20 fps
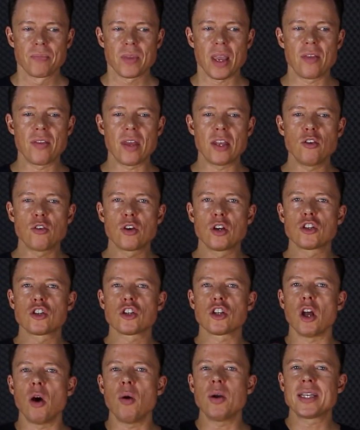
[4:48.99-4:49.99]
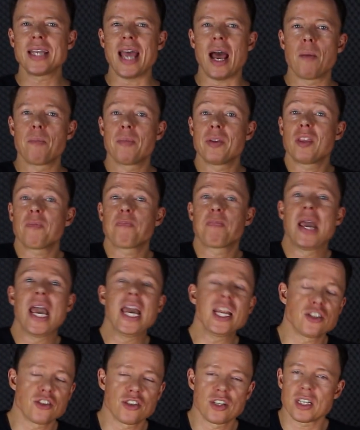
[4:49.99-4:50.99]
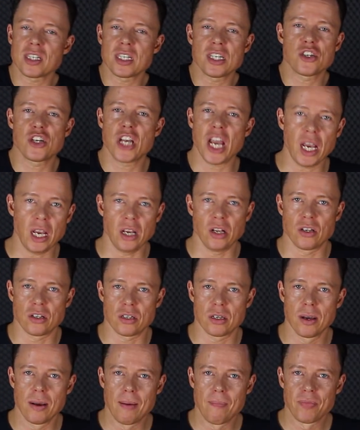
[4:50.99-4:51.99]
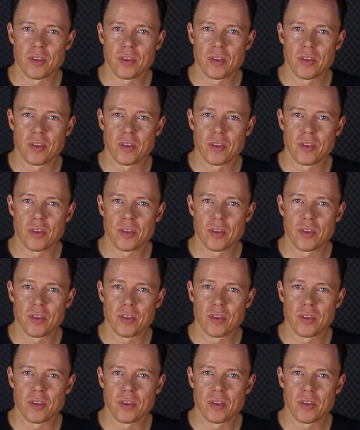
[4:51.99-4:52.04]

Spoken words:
And then you can slow it down, but the pitch doesn't change.